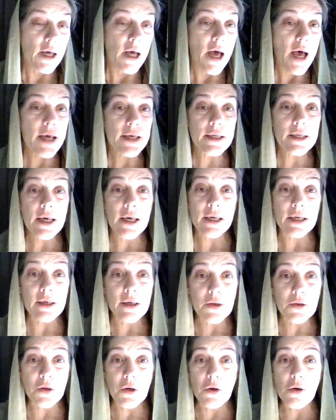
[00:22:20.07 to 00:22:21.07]
It's like
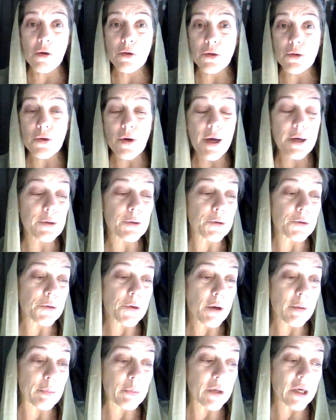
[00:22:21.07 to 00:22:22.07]
the culture I grew
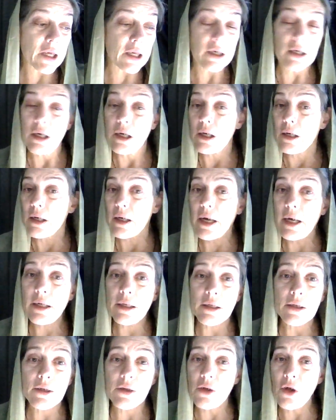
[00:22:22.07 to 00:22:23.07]
up in,
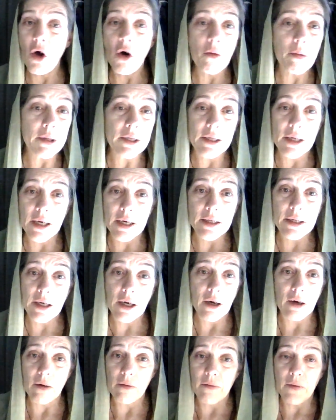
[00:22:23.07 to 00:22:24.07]
nobody takes
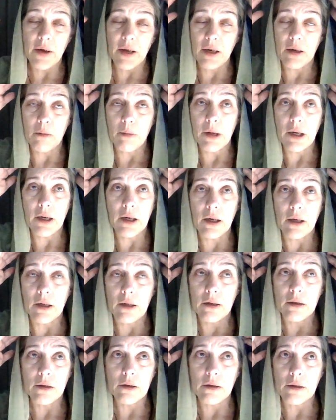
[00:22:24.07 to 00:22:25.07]
care of anybody.
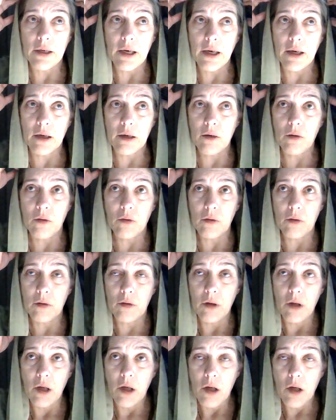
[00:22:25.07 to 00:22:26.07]
Like,
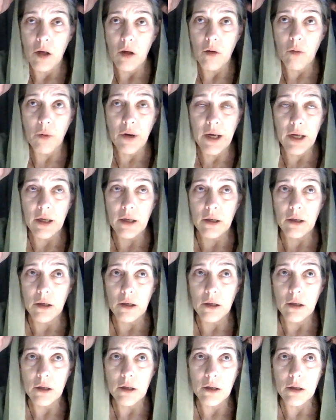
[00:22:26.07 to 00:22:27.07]
when
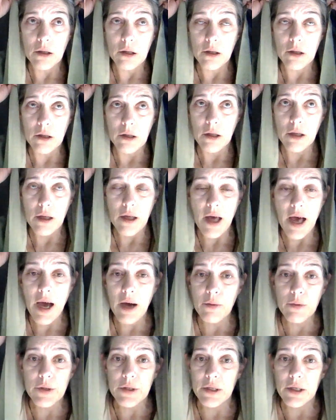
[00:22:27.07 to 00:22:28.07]
I
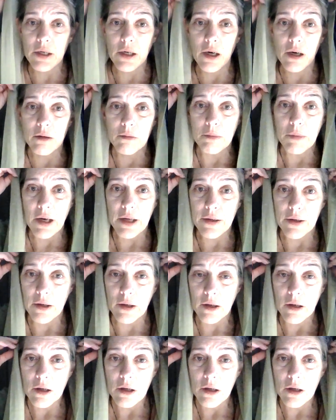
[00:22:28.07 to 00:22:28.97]
was a young mother,